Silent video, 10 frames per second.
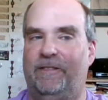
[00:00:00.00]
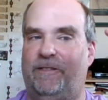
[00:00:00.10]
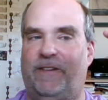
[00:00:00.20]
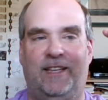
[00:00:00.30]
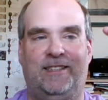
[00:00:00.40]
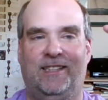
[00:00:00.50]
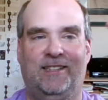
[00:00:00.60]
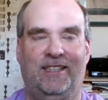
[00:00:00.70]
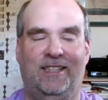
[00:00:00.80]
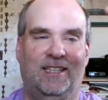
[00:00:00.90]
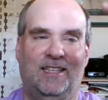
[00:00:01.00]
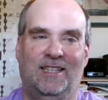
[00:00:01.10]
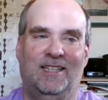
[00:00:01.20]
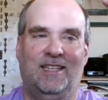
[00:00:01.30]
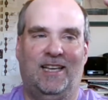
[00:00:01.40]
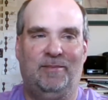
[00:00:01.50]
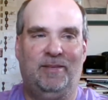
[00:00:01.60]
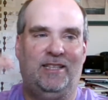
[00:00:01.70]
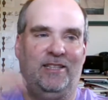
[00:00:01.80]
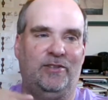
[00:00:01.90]
he's at that level
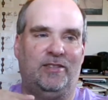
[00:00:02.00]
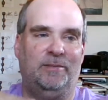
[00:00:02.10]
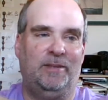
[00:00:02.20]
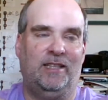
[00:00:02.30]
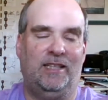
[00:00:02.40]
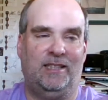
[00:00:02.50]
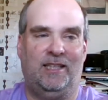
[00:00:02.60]
physically.